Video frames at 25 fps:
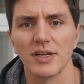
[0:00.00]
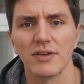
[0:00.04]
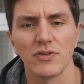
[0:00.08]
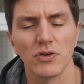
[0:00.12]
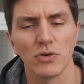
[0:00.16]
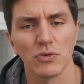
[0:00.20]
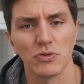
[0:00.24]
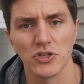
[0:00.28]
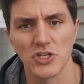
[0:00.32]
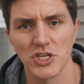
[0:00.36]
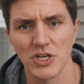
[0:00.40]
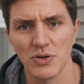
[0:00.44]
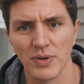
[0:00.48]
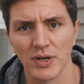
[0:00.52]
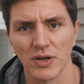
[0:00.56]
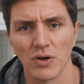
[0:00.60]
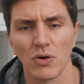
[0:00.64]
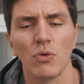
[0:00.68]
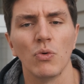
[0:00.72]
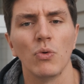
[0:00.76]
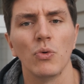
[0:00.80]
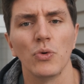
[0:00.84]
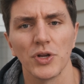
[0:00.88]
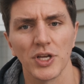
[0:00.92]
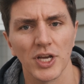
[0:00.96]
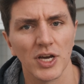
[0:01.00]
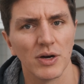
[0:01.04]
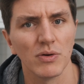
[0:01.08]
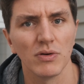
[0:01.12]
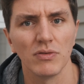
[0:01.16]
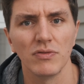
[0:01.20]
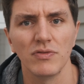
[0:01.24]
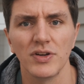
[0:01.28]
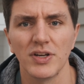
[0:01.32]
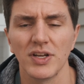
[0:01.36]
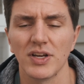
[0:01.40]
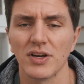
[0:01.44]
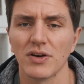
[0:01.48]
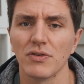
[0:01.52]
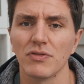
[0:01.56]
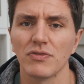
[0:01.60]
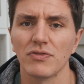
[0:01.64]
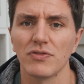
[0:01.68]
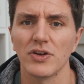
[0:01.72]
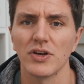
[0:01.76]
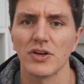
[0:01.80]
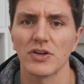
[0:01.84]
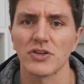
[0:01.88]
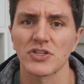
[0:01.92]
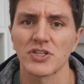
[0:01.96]
if you're doing audio or video
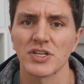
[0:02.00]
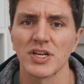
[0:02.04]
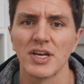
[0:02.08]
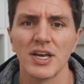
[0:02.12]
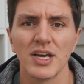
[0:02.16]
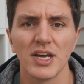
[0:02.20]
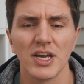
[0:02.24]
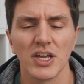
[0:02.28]
first,